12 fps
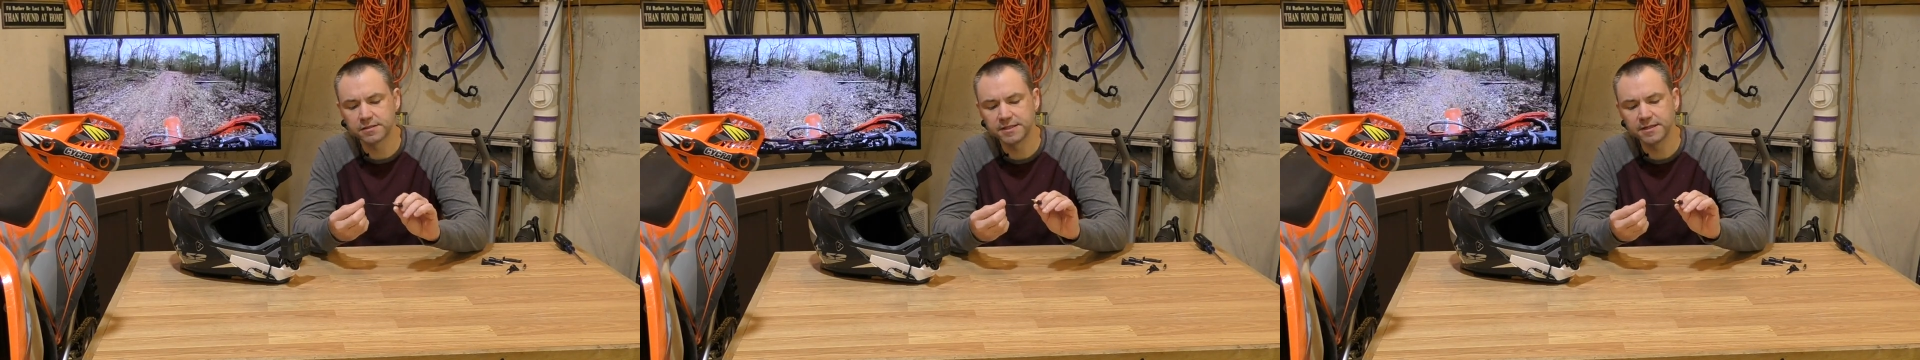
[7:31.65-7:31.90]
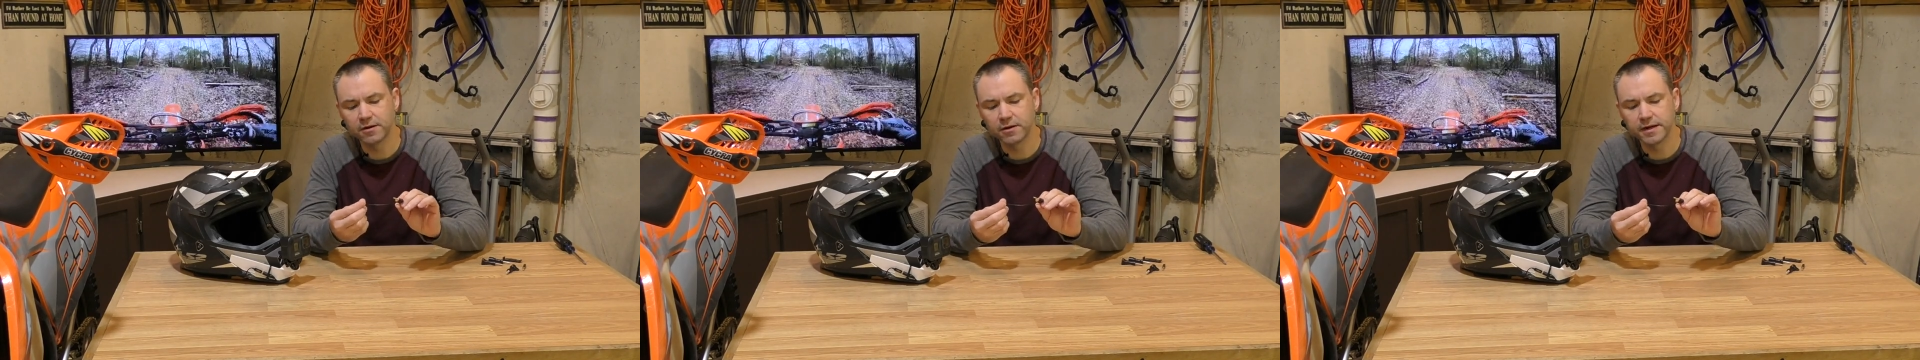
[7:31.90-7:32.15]

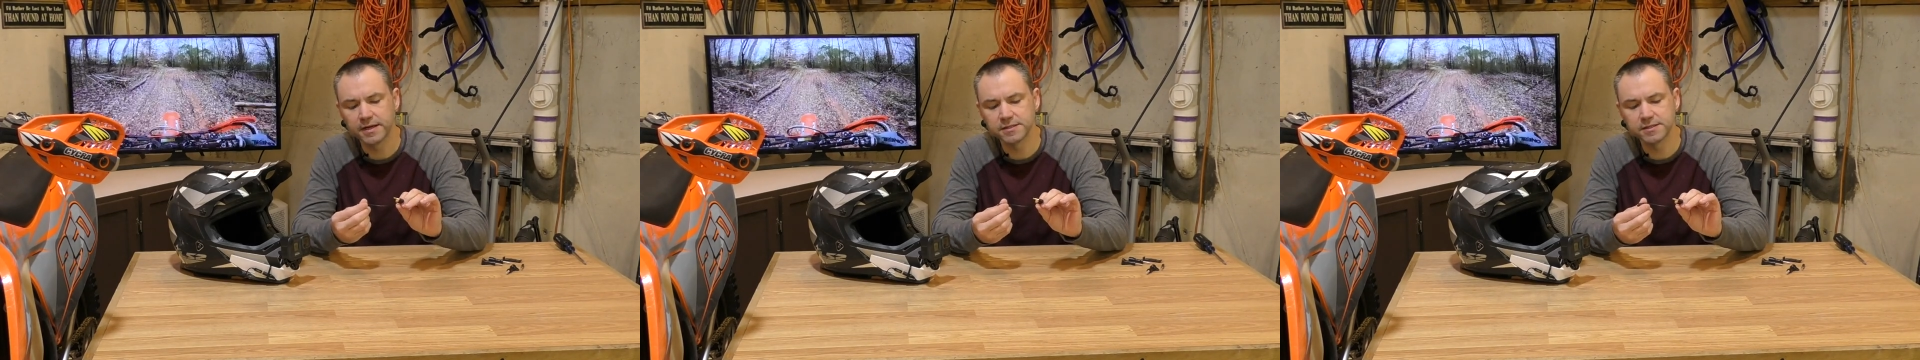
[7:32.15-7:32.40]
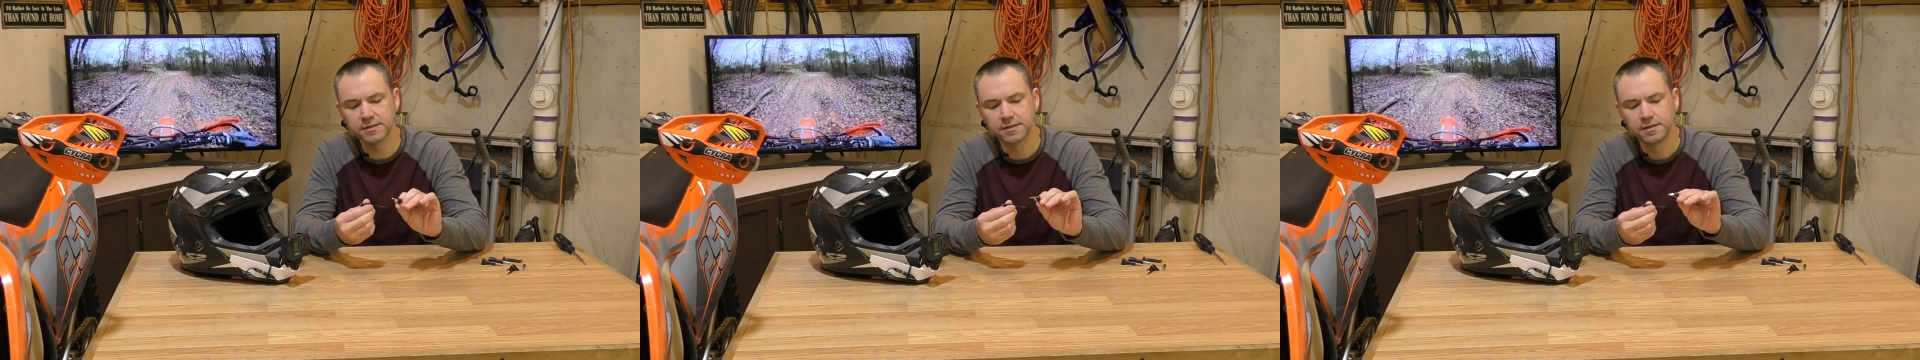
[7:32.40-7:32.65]
TRS
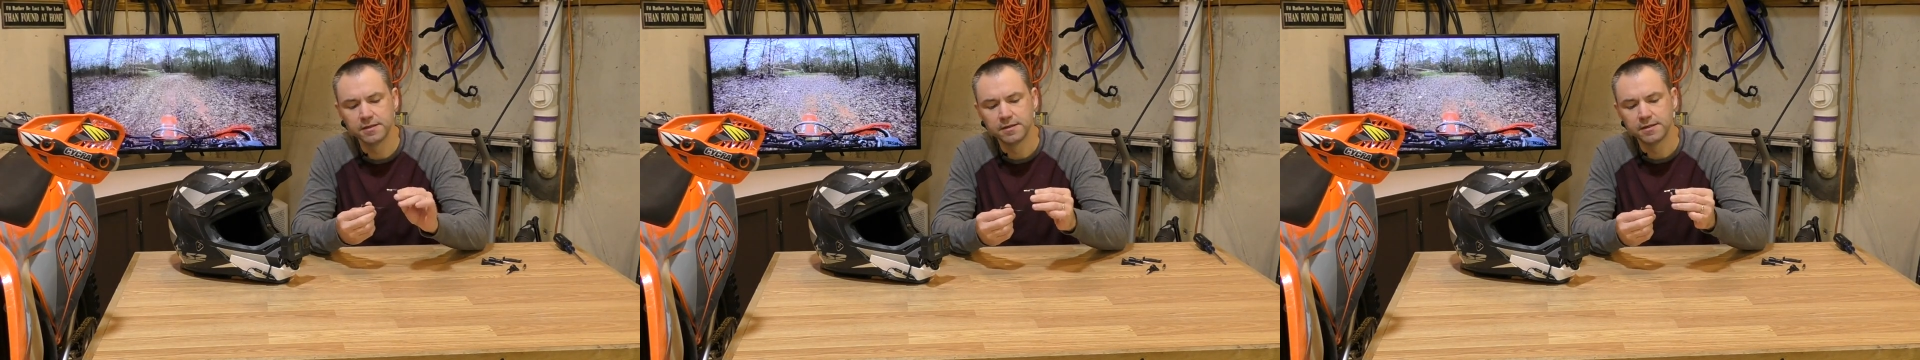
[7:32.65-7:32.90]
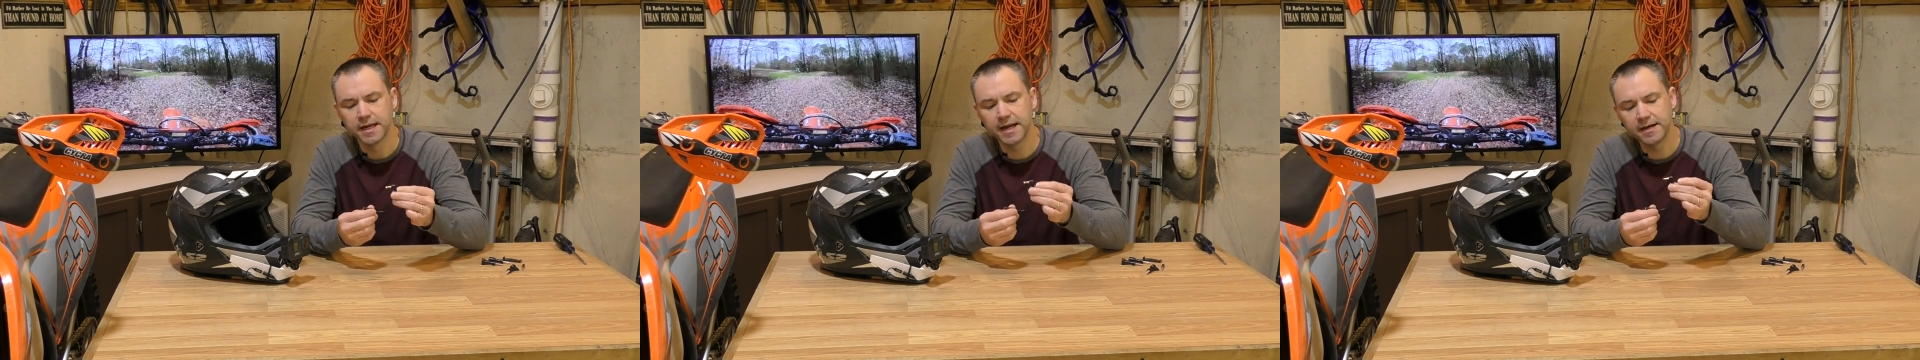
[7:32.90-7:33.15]

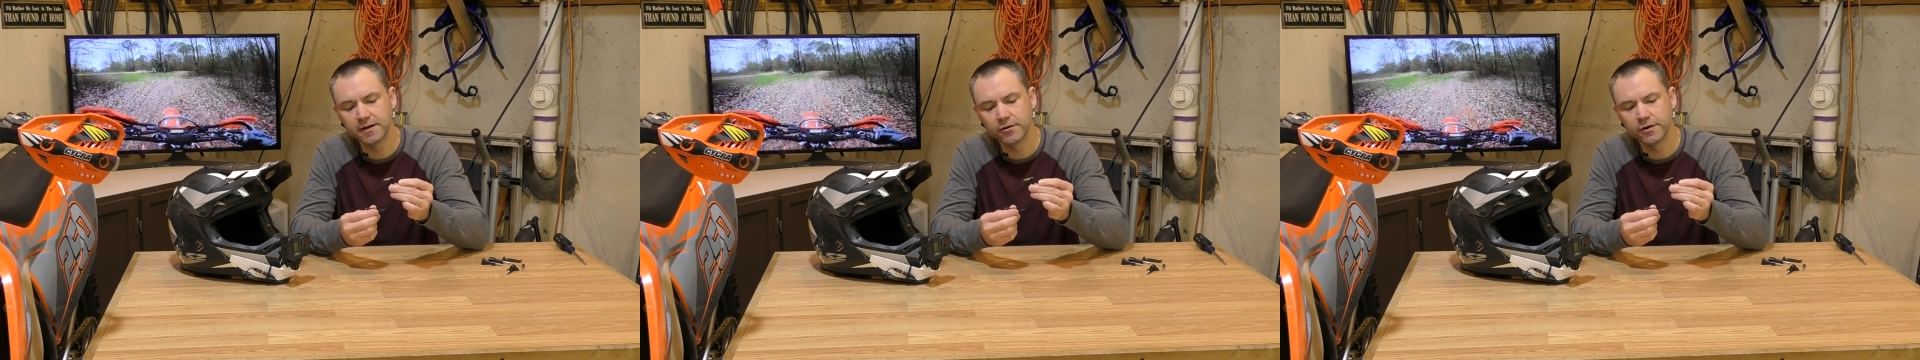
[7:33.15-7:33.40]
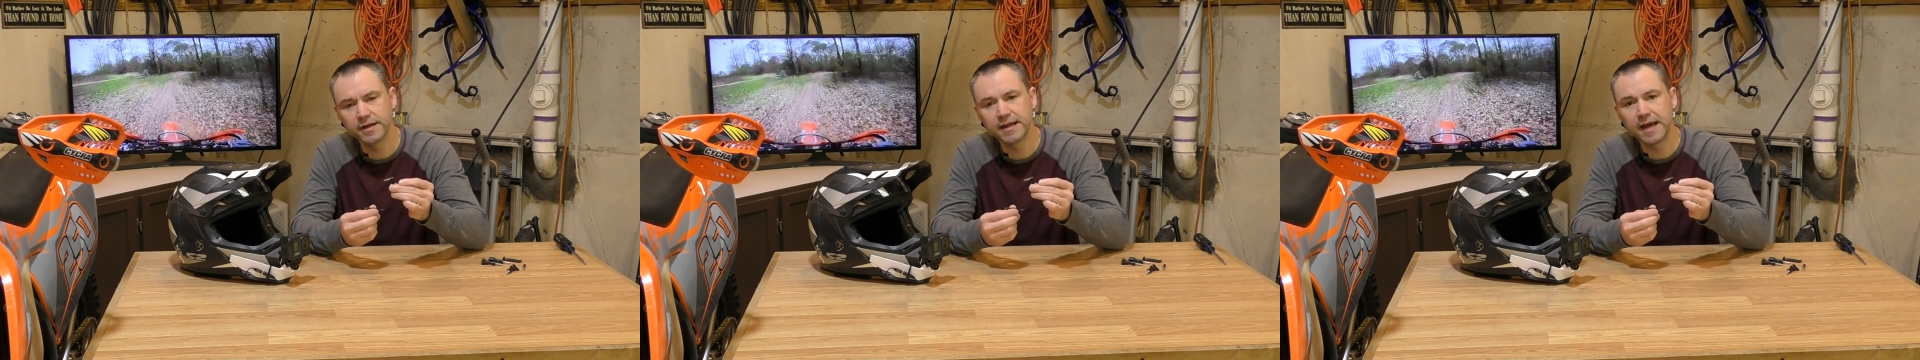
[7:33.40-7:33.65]
90
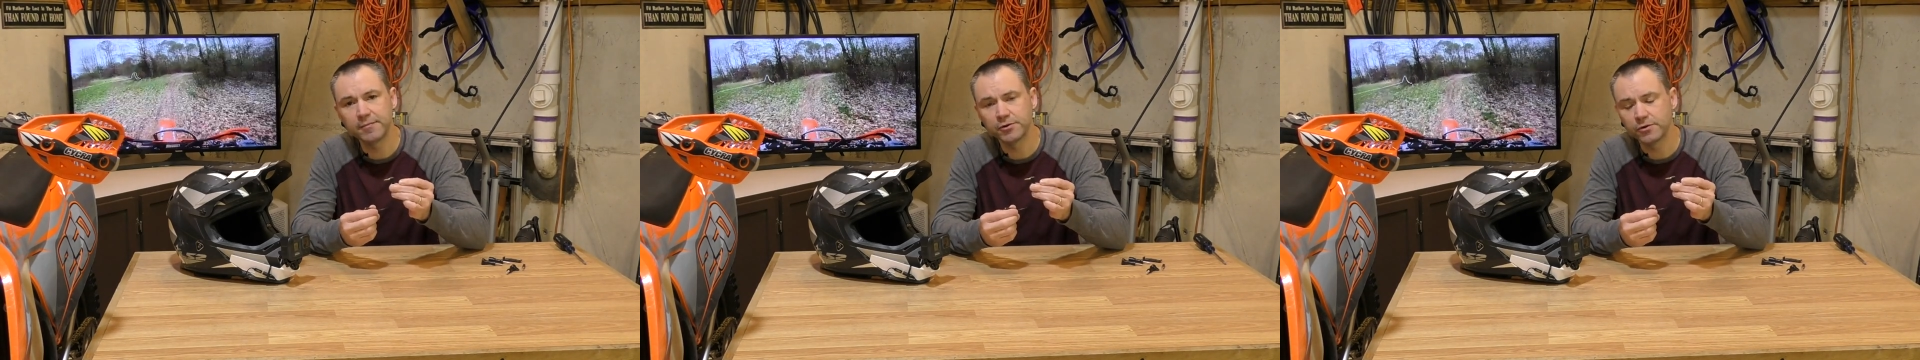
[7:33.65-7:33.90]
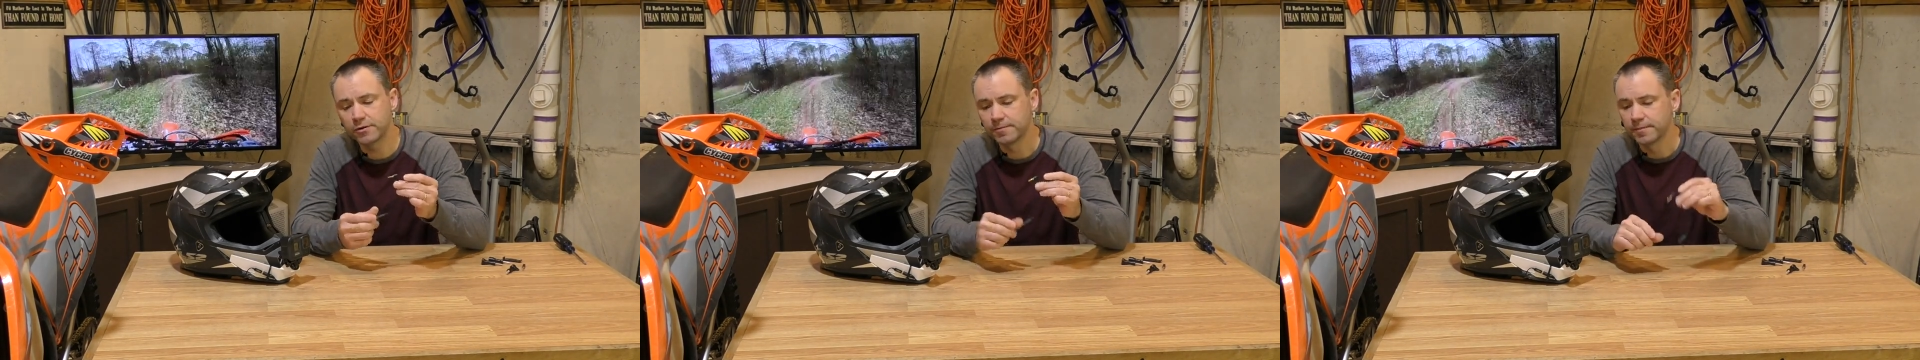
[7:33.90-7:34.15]
degree
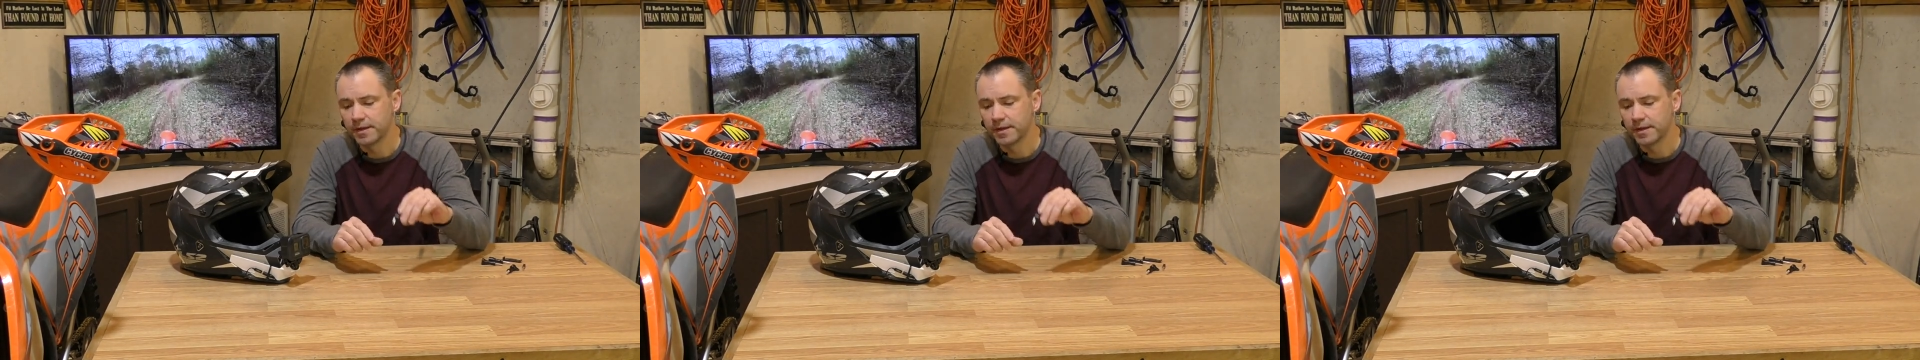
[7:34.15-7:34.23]
adapter,